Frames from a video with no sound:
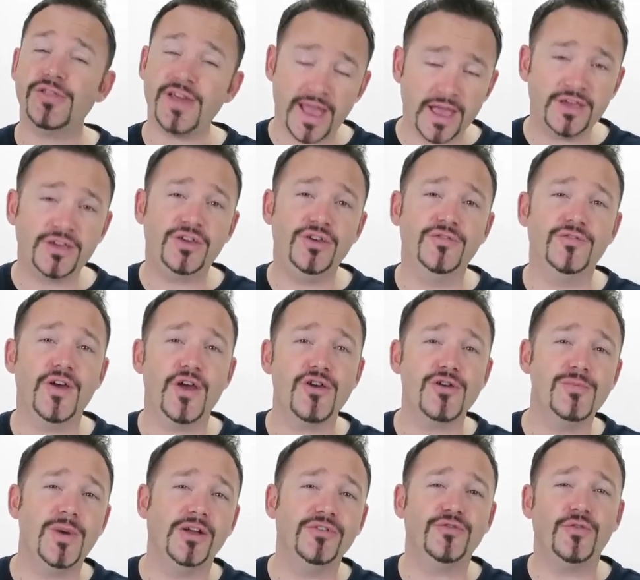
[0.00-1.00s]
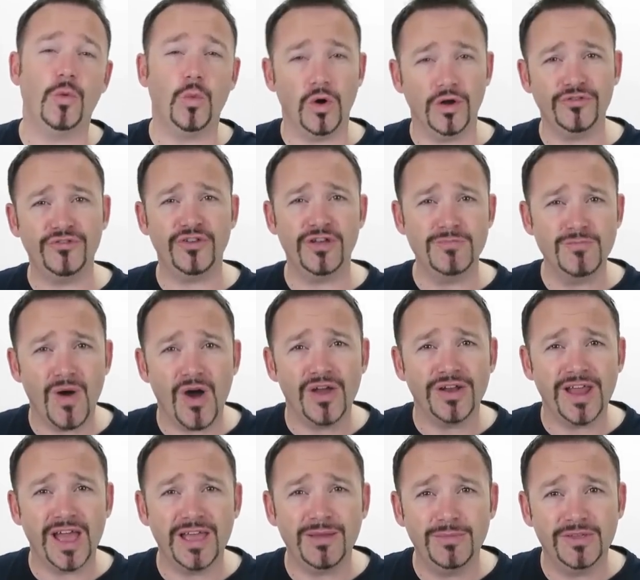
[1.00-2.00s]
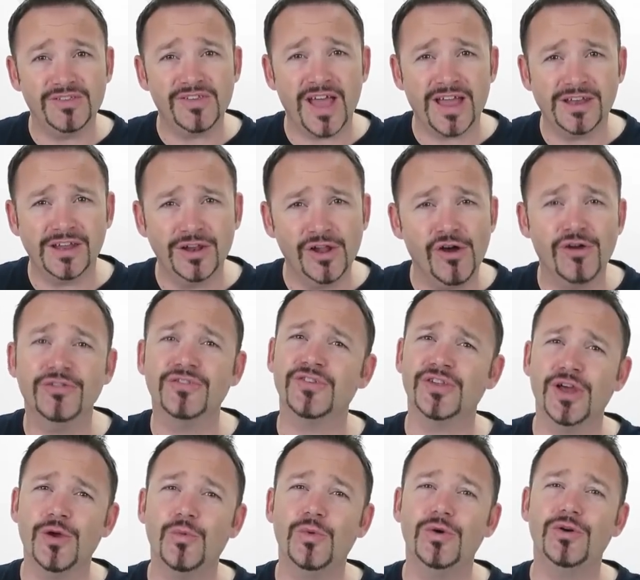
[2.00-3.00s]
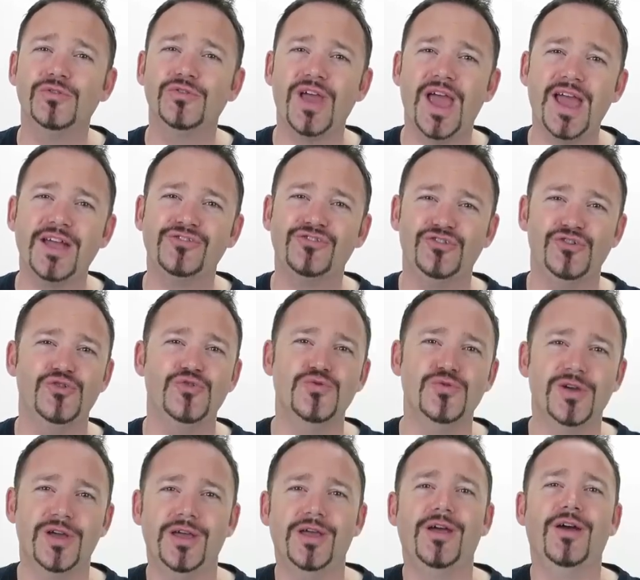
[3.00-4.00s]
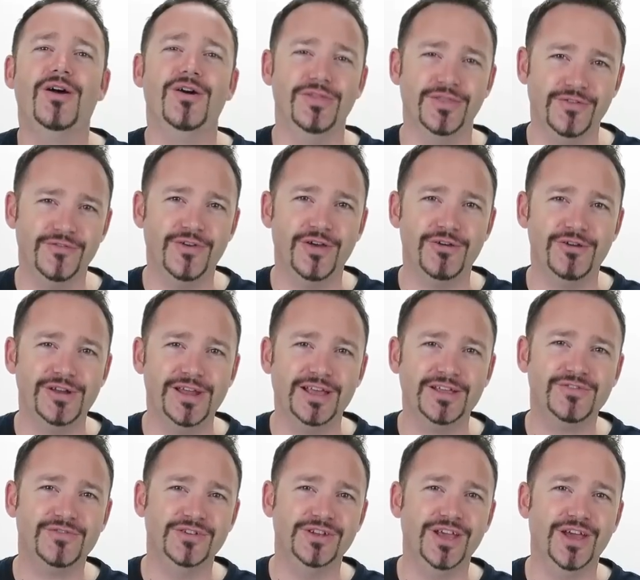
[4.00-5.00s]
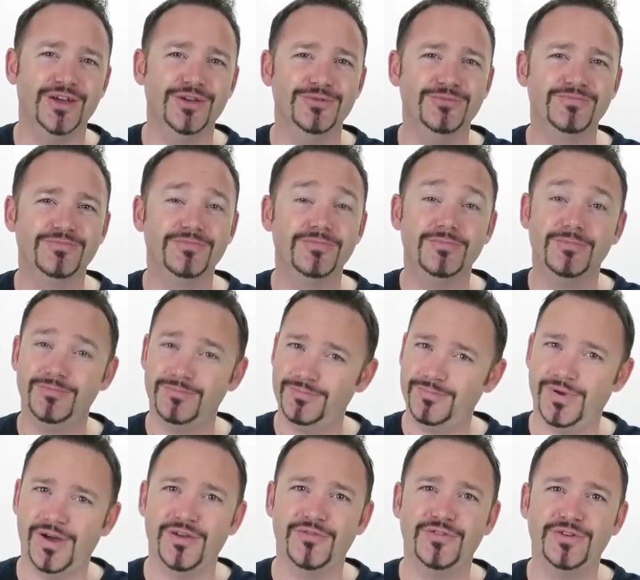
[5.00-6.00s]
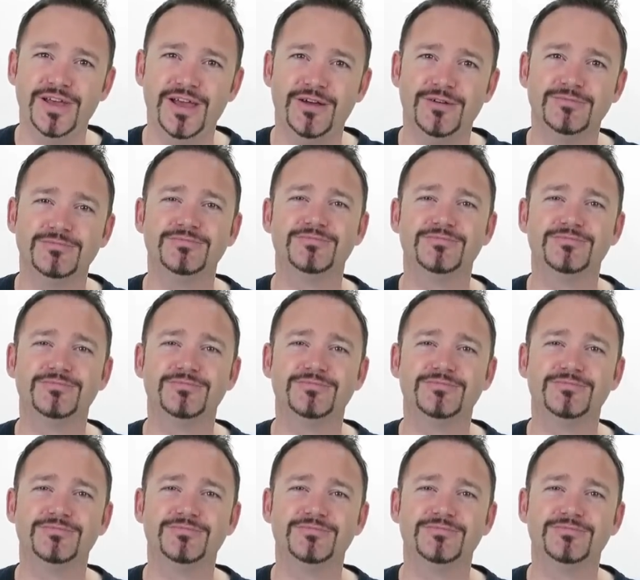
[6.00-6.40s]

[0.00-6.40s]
Thank you very much for watching. My name is Andy Lawrence, and I will catch you on the very next video. Bye for now.